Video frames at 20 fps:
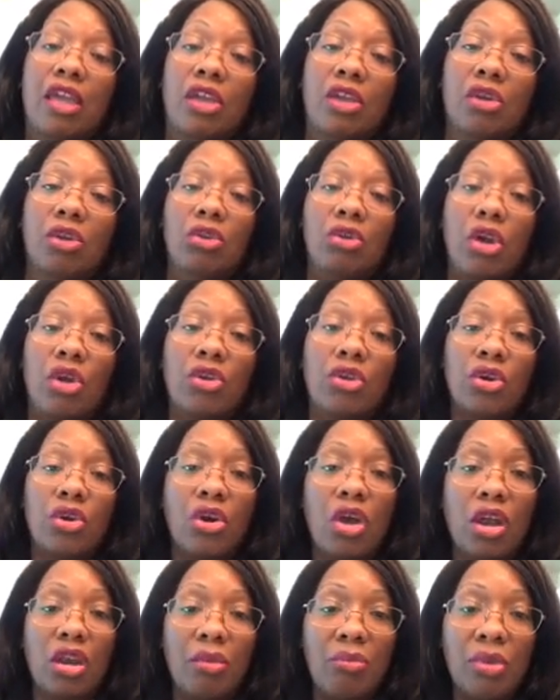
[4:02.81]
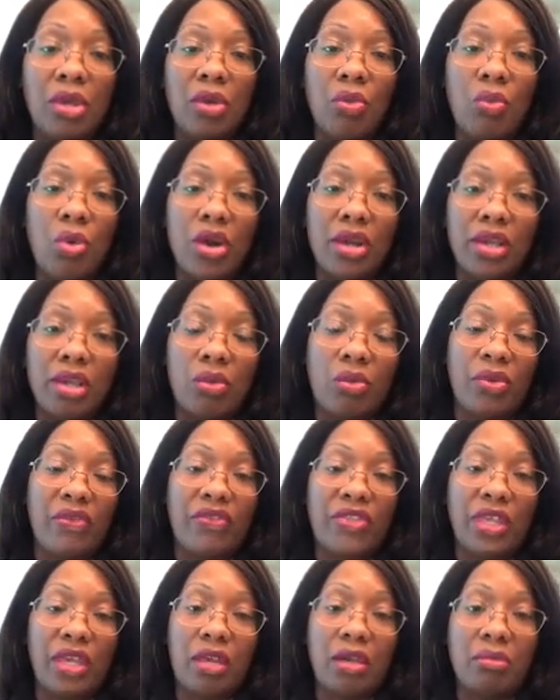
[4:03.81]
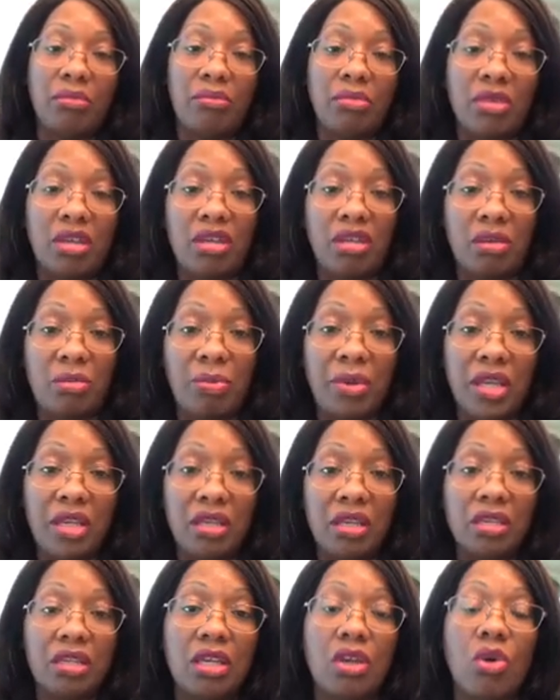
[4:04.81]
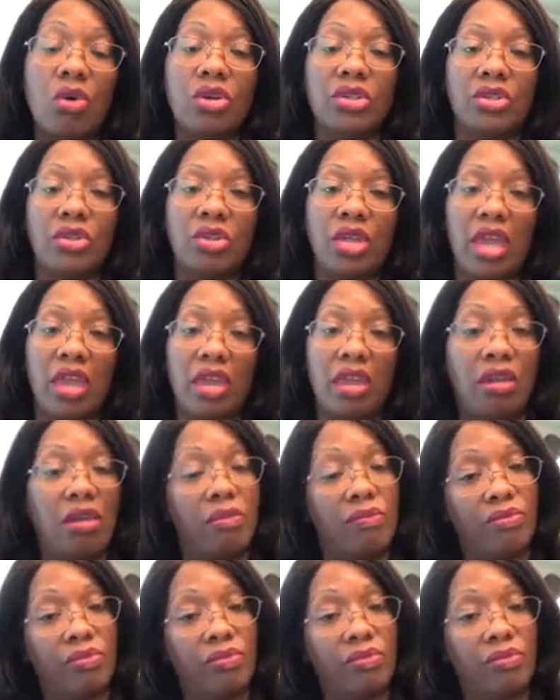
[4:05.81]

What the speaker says: you're going to be working with them independently, or do they